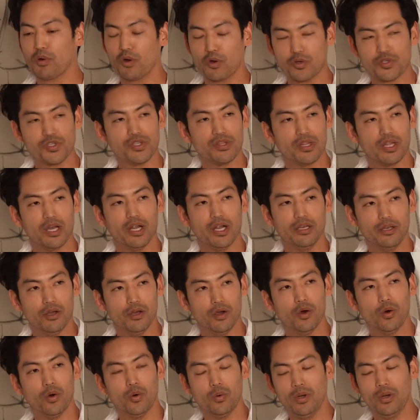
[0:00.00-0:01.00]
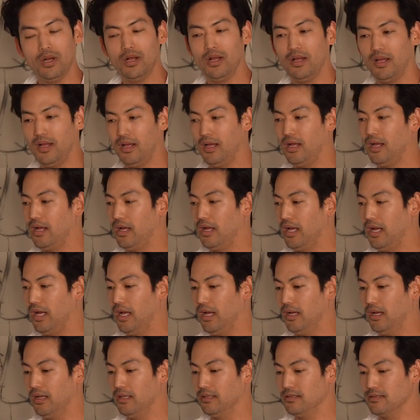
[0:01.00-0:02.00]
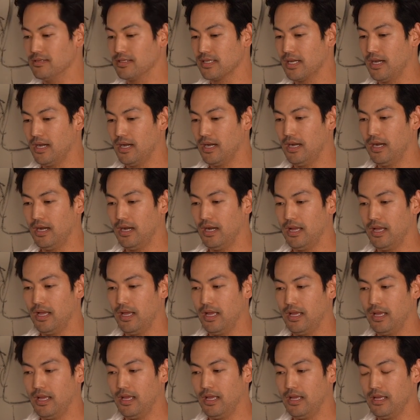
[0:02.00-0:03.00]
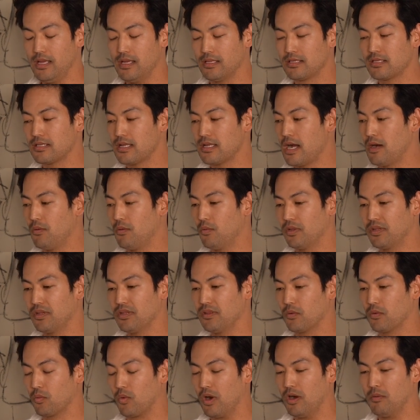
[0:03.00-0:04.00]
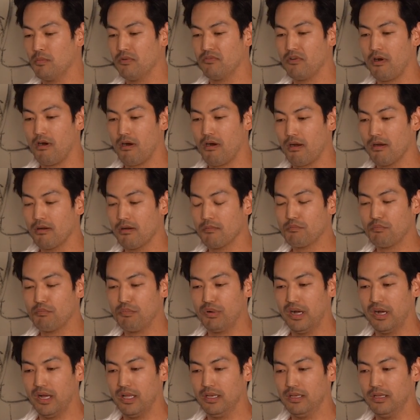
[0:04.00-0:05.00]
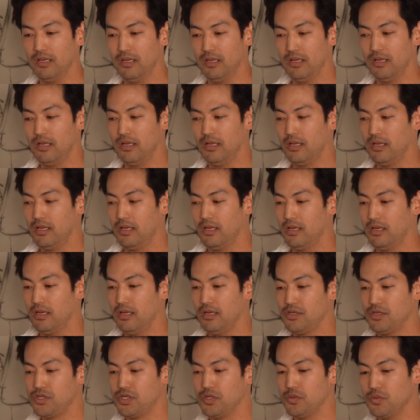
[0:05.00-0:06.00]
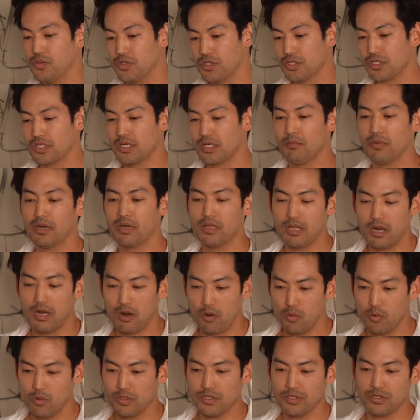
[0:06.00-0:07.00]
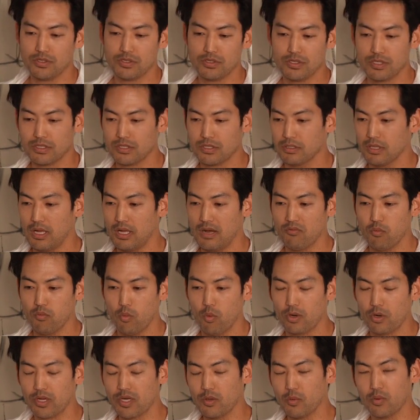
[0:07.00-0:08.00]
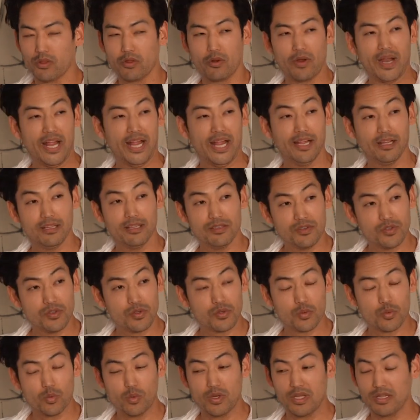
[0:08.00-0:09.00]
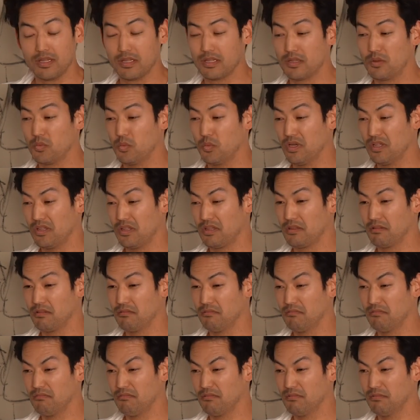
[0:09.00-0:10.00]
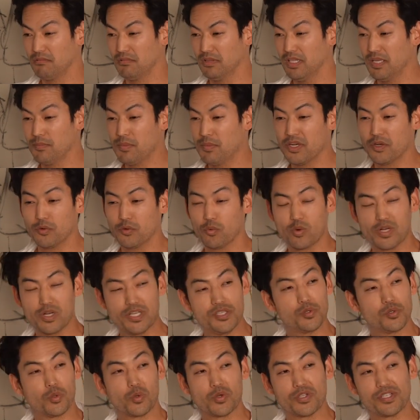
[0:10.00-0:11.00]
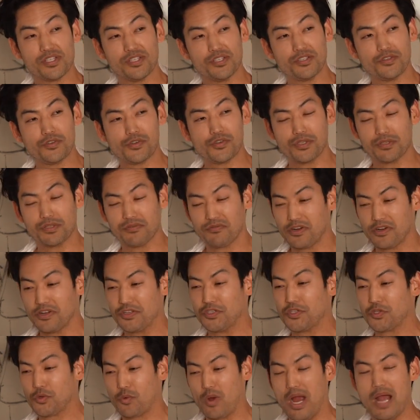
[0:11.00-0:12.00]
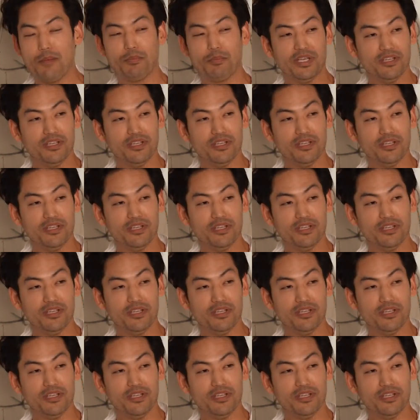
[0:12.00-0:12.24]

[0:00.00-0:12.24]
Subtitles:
person that I know, and it's not within the realm of art, but she was just somebody that always just loved working with her hands, with limited resources. She's a very scrappy